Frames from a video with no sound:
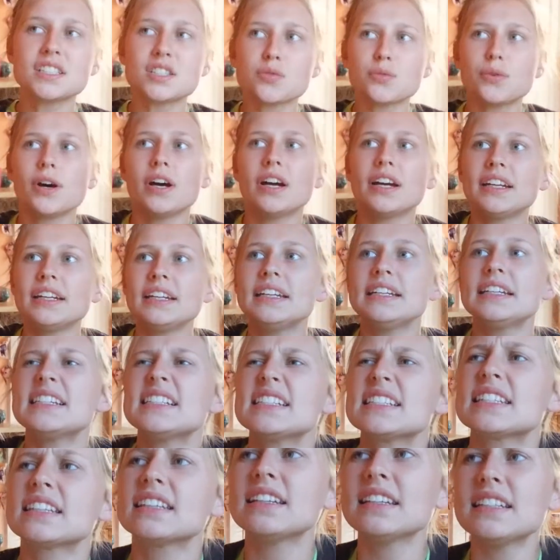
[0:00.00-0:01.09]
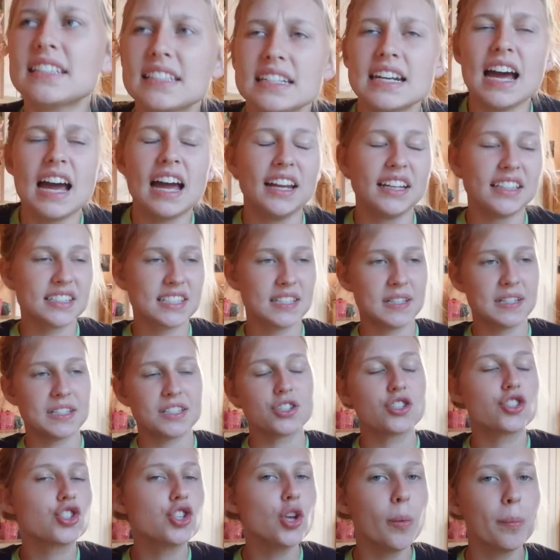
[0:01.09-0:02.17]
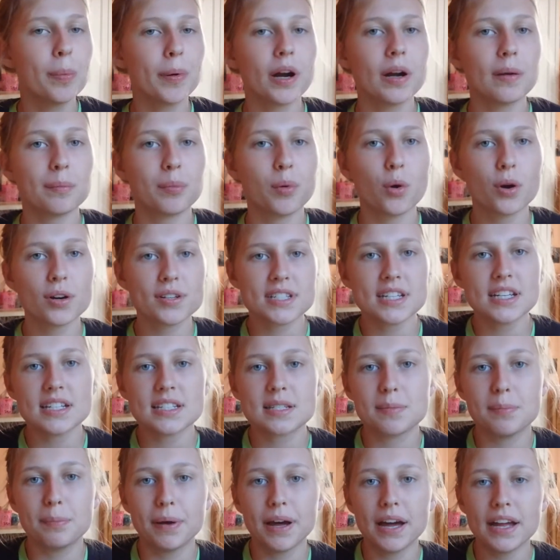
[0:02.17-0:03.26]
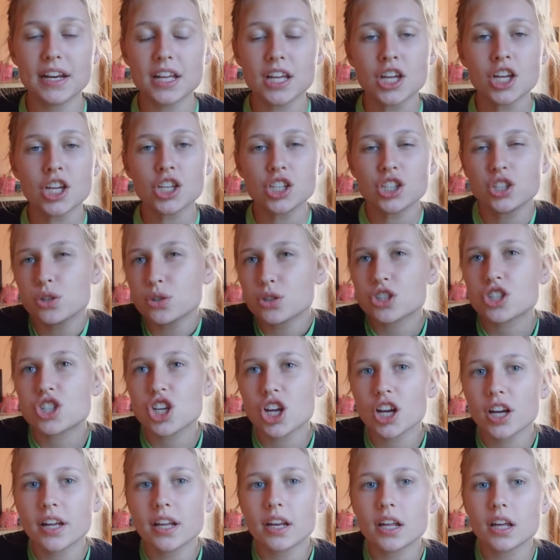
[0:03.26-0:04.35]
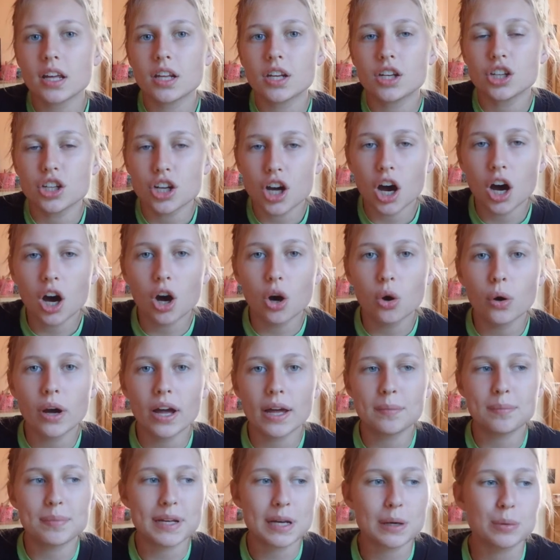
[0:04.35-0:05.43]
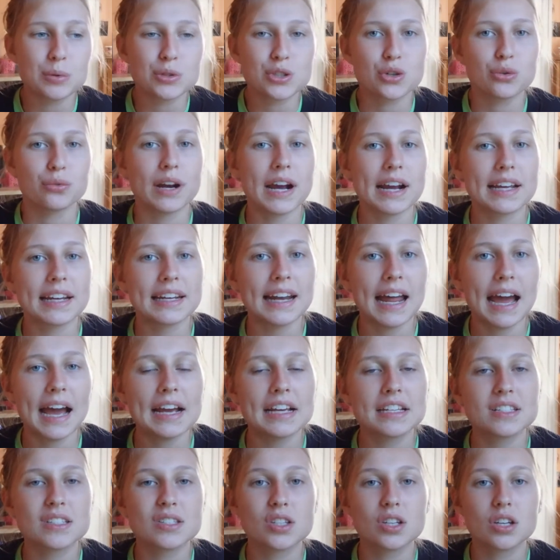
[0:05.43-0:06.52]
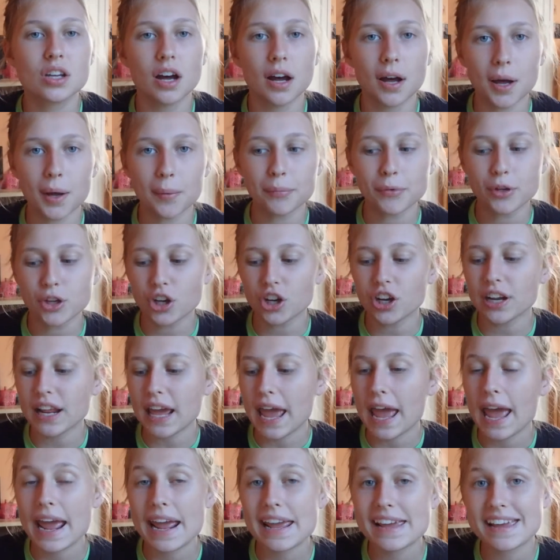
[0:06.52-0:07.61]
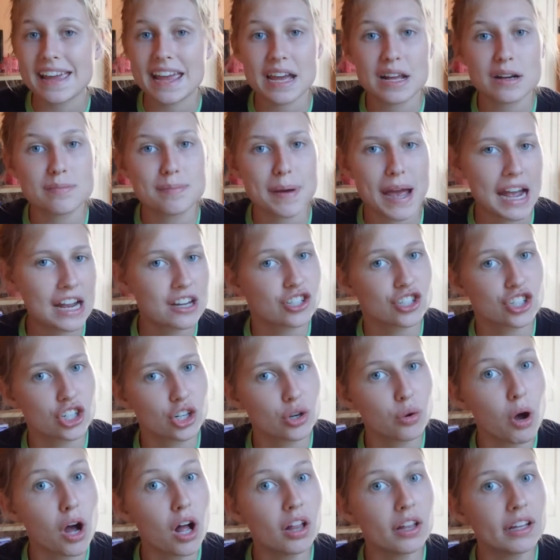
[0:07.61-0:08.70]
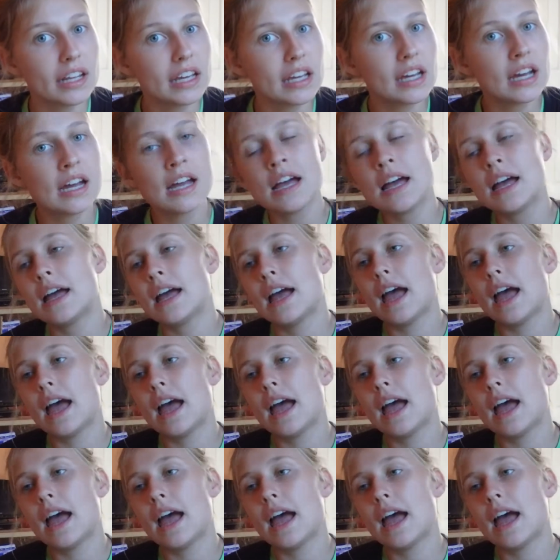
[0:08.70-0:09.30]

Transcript: This one is, is not super important, but you should know and be able to recognize um, good hay and pasture quality.